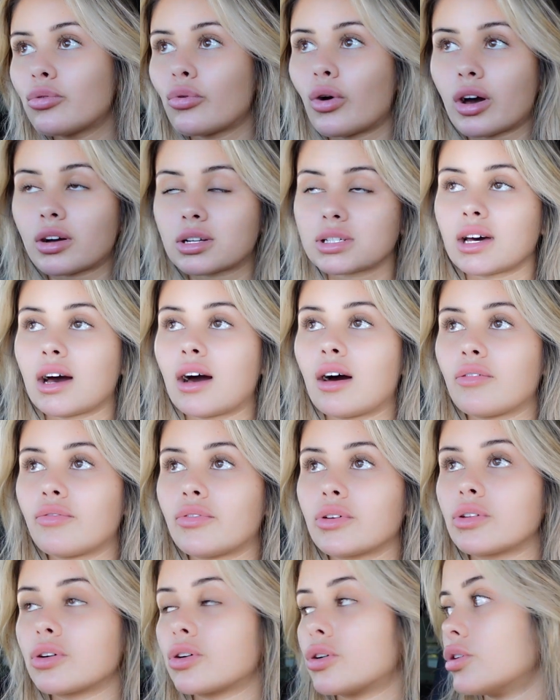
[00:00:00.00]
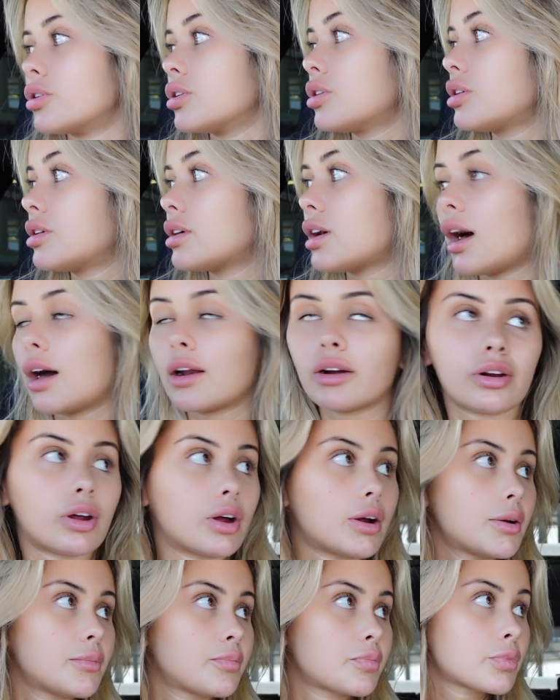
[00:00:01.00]
it worked out for the good. I don't
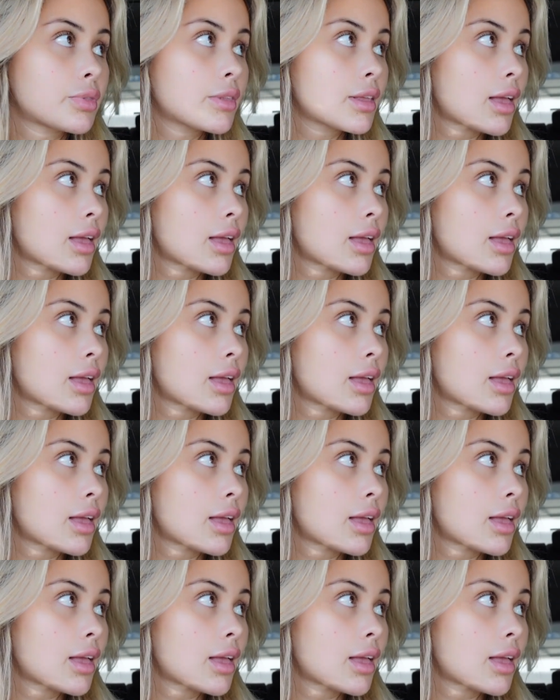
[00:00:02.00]
know.